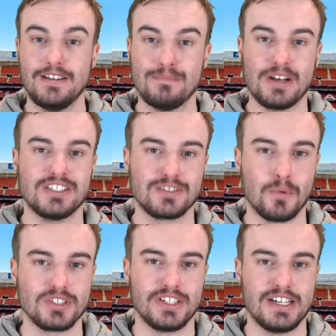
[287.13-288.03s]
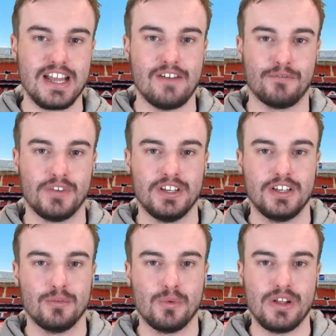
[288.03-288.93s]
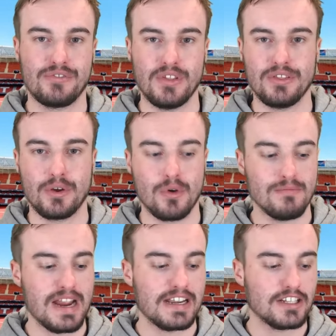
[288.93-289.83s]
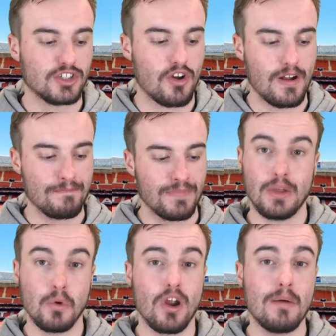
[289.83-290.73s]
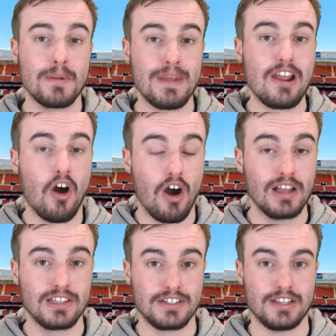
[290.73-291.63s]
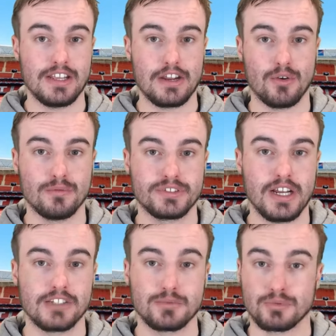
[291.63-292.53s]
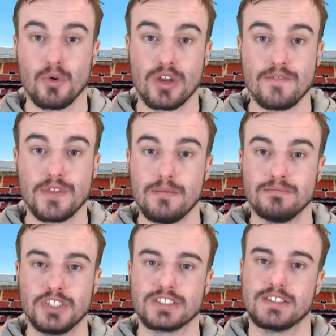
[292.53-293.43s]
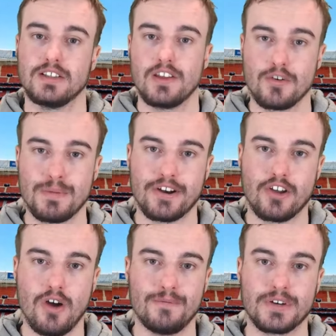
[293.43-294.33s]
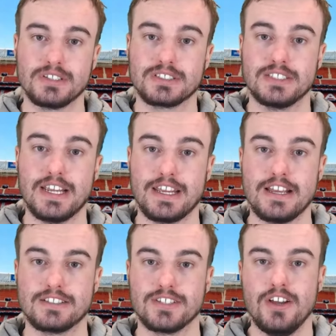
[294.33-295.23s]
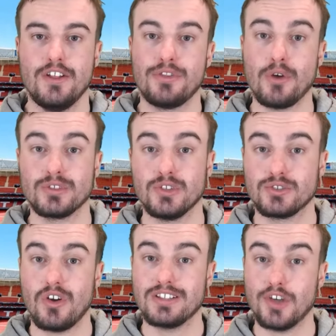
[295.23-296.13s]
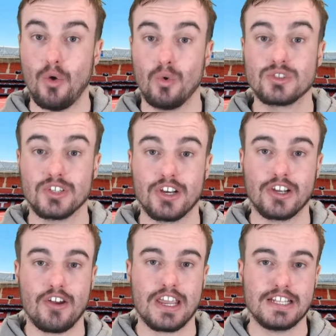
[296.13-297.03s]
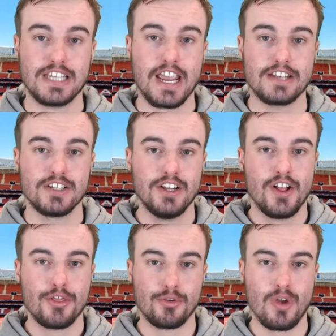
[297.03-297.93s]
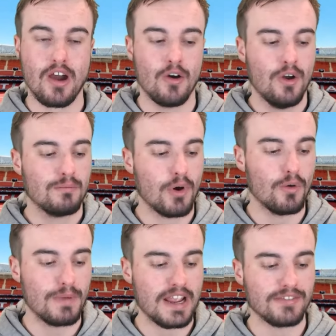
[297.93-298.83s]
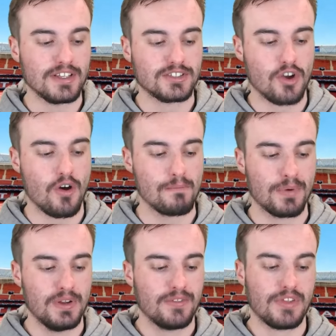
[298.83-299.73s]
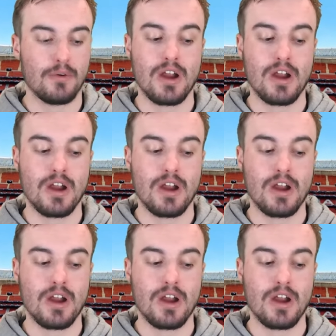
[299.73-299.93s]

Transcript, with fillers: but it just wasn't enough. With the remaining time, they were able to beat Ireland in their group stage, which will give them just a little bit of confidence, seeing as those two sides are also going to go head to head throughout Pool B in this comp. They